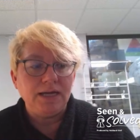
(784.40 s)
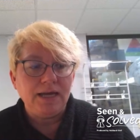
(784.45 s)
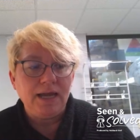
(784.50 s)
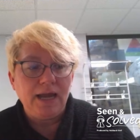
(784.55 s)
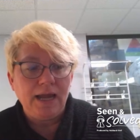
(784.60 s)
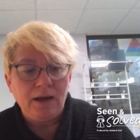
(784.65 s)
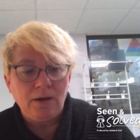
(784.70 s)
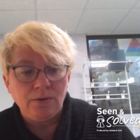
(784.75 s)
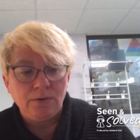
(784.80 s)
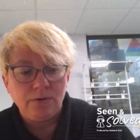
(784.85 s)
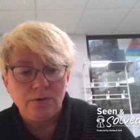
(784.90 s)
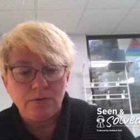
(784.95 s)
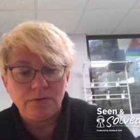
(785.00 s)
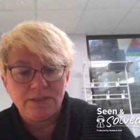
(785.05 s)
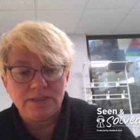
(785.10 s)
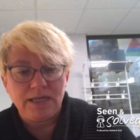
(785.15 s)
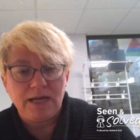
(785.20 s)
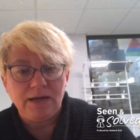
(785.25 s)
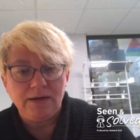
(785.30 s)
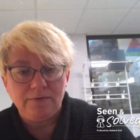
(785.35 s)
counter
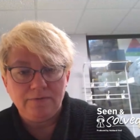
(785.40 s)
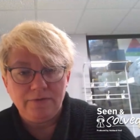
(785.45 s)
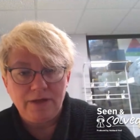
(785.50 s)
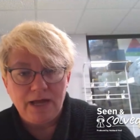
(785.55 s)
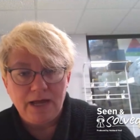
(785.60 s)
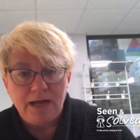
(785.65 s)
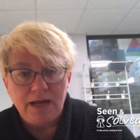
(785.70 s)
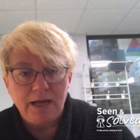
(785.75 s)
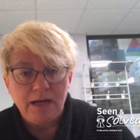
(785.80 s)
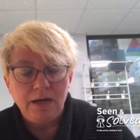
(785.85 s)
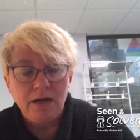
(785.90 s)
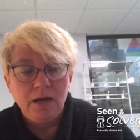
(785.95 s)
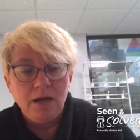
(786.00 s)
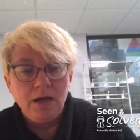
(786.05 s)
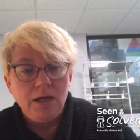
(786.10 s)
side of that